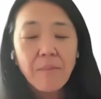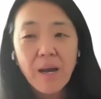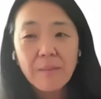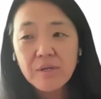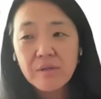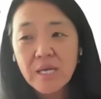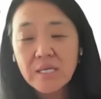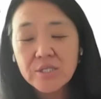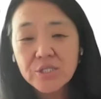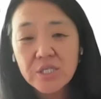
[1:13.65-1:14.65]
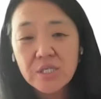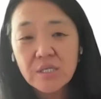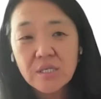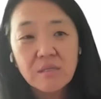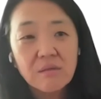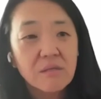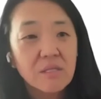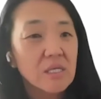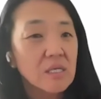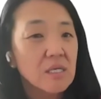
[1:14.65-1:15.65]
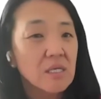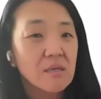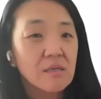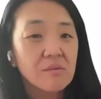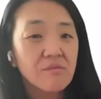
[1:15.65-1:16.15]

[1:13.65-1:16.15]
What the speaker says: population, the